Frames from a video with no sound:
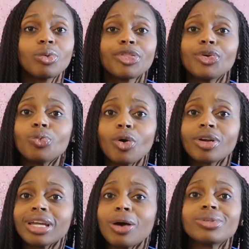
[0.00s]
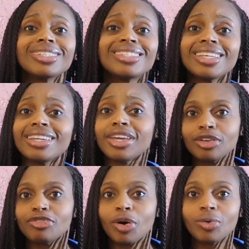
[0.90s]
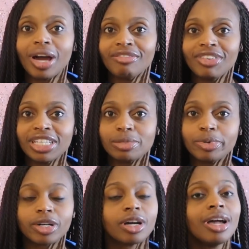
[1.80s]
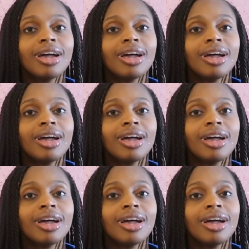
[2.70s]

whether you're working out or just sitting on your phone on Facebook.